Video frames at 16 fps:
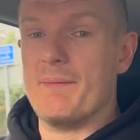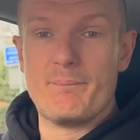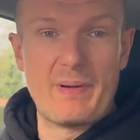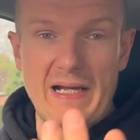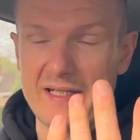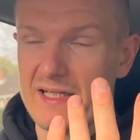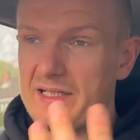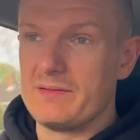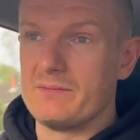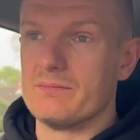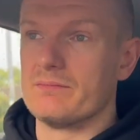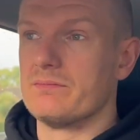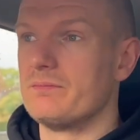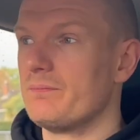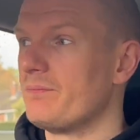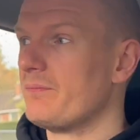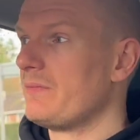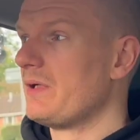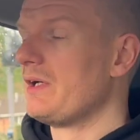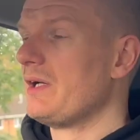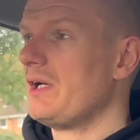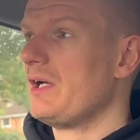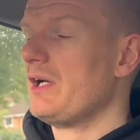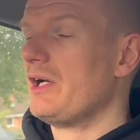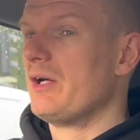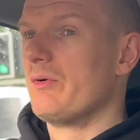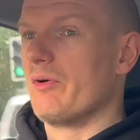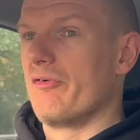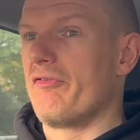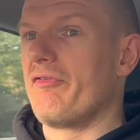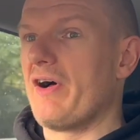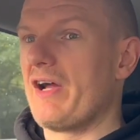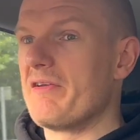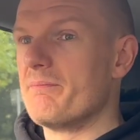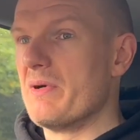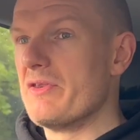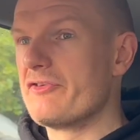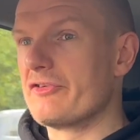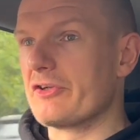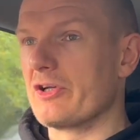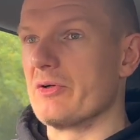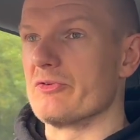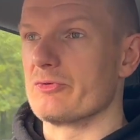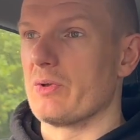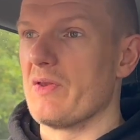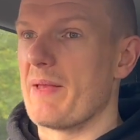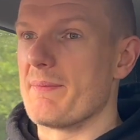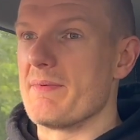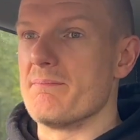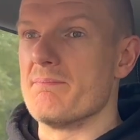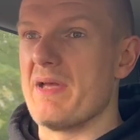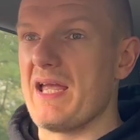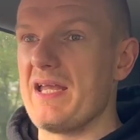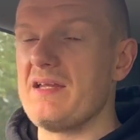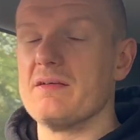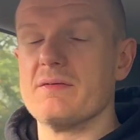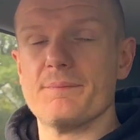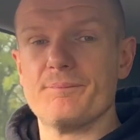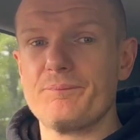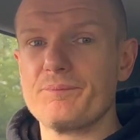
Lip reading: back in, what, 5 months ago, so that'd be May,